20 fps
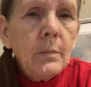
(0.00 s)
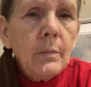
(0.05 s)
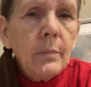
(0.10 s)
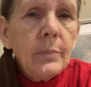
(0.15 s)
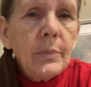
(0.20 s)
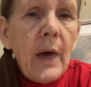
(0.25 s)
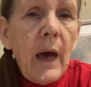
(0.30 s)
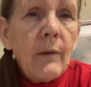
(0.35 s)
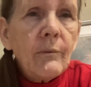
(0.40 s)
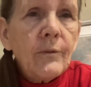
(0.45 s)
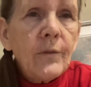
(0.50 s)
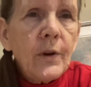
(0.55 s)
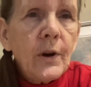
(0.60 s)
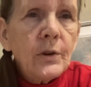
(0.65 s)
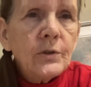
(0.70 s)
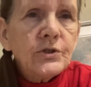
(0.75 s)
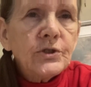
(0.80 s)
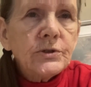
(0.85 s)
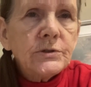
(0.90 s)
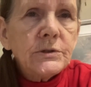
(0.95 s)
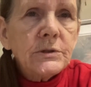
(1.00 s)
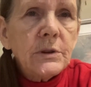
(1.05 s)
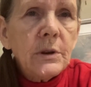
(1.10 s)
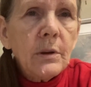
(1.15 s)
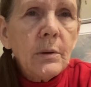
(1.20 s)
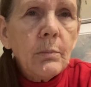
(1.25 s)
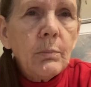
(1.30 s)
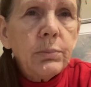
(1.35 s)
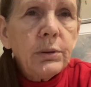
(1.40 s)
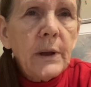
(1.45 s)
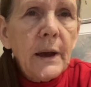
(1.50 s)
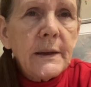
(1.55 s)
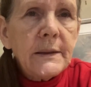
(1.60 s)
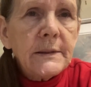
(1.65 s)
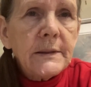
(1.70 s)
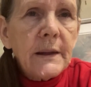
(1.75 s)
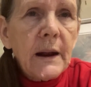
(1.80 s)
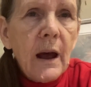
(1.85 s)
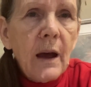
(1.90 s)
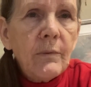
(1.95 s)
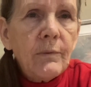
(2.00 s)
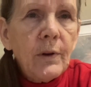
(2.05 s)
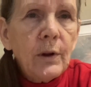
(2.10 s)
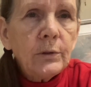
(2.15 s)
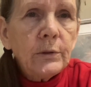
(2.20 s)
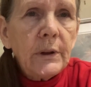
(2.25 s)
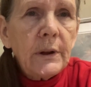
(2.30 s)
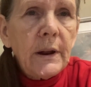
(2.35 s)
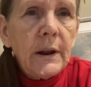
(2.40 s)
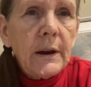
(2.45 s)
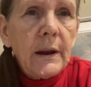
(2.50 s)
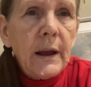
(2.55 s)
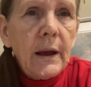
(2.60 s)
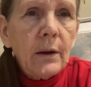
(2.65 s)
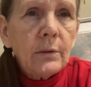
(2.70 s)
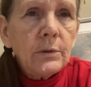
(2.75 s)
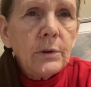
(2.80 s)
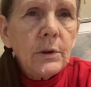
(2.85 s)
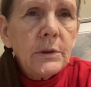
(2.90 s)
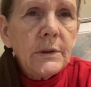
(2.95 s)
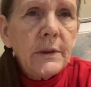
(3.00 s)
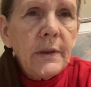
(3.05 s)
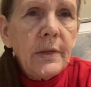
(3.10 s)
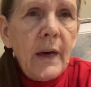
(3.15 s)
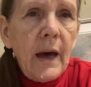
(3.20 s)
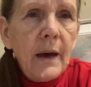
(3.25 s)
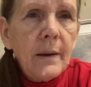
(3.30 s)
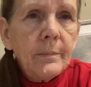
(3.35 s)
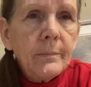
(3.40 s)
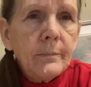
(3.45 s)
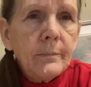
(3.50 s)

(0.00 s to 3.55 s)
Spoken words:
that first place that I folded it down. You see that?